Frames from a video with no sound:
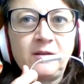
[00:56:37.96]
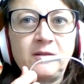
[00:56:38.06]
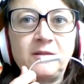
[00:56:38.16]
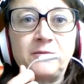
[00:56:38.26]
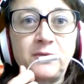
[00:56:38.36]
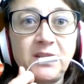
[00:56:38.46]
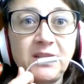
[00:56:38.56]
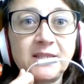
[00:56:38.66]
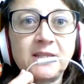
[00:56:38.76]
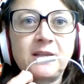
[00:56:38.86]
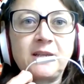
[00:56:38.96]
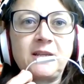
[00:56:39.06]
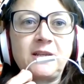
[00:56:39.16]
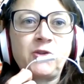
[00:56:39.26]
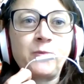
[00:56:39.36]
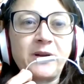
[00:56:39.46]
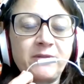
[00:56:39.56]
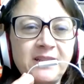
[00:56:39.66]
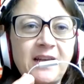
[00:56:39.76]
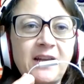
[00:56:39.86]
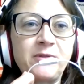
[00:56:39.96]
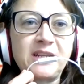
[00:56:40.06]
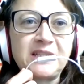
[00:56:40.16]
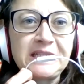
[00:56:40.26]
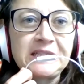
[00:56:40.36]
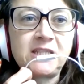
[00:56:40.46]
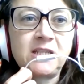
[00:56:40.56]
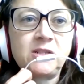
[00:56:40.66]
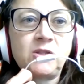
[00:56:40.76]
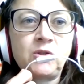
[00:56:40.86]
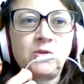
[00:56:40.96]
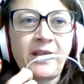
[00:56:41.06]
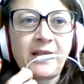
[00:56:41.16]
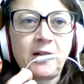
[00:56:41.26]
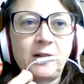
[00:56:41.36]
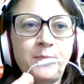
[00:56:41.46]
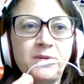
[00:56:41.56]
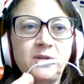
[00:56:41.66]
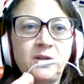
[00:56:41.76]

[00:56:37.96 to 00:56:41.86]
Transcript: there is a humanitarian need to help